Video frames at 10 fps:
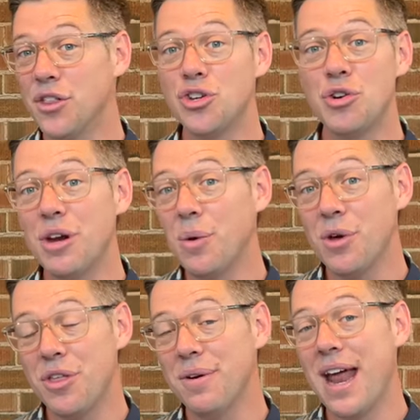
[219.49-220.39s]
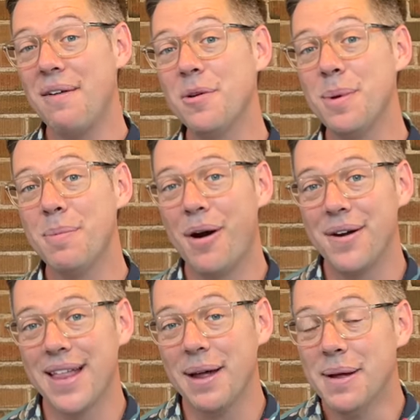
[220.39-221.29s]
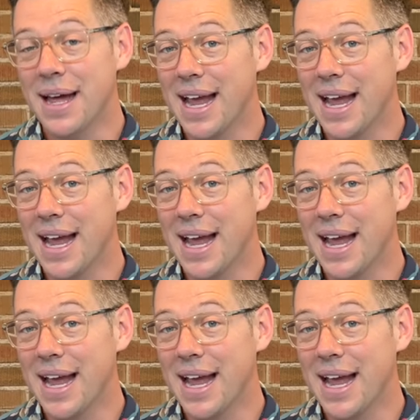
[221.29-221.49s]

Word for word: the journey with you and have you be part of that.